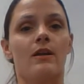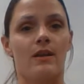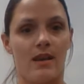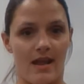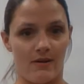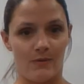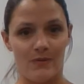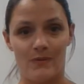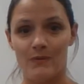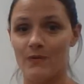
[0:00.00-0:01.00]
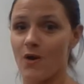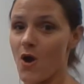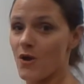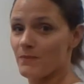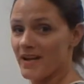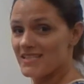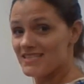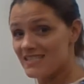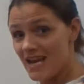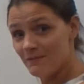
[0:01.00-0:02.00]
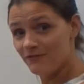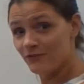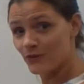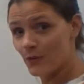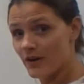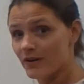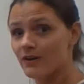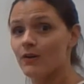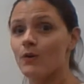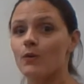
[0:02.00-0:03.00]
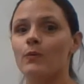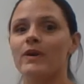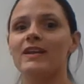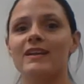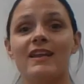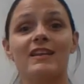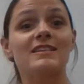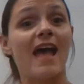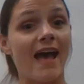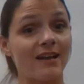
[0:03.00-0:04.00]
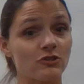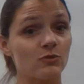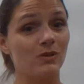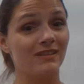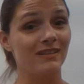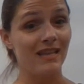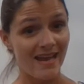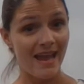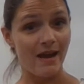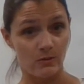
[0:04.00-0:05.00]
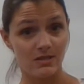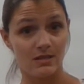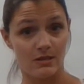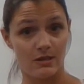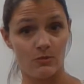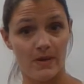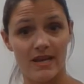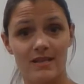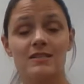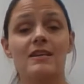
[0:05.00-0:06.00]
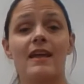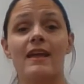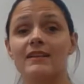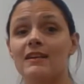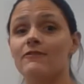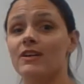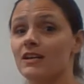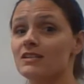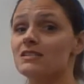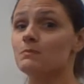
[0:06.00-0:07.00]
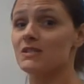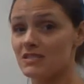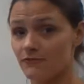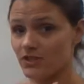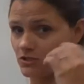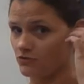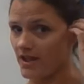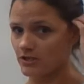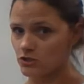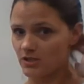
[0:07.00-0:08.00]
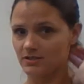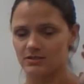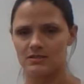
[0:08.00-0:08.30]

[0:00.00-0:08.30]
Now, on my same floor, we can get into actual layouts a little bit and giving specific directions.